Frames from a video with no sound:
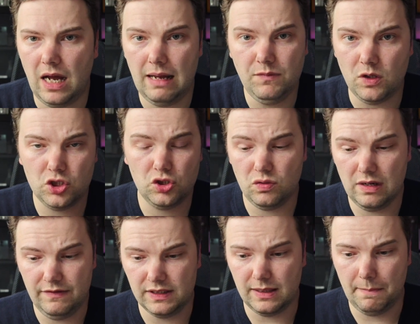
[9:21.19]
I'm not sure
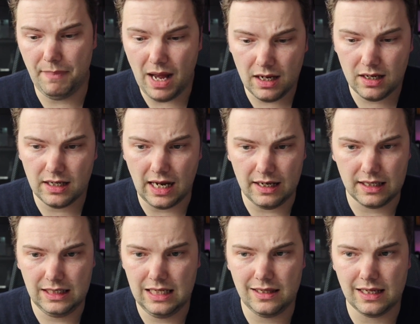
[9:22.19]
if it's a bug. I
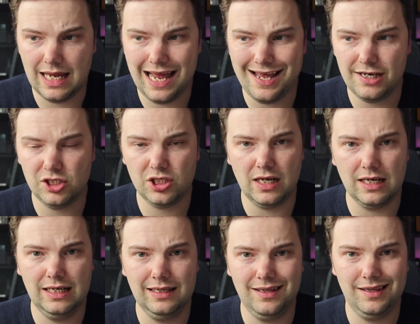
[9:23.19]
cleared the cache, I
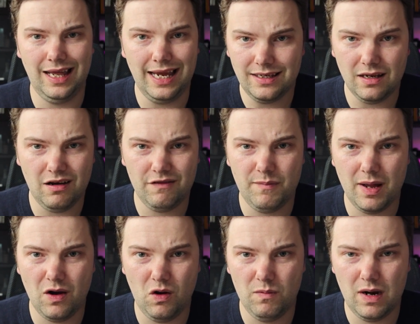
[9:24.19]
cleared the data of
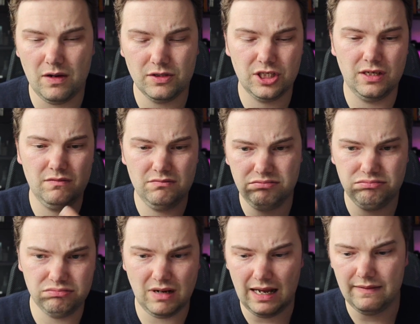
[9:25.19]
my home launcher,
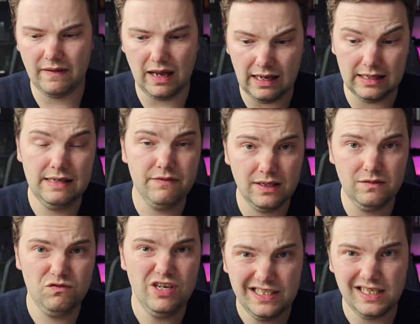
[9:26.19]
I
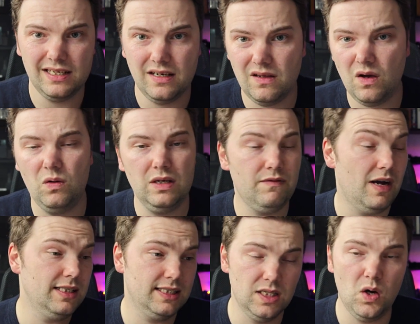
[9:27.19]
even resetted the whole
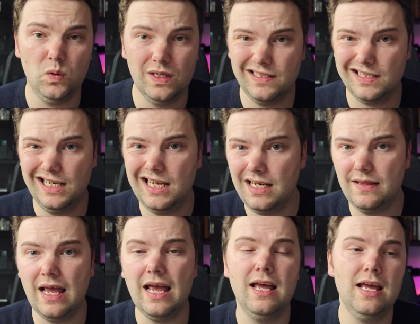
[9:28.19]
device. No, it is clearly
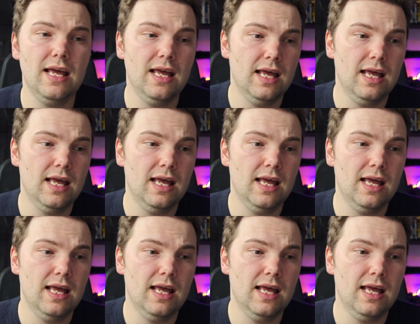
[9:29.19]
there.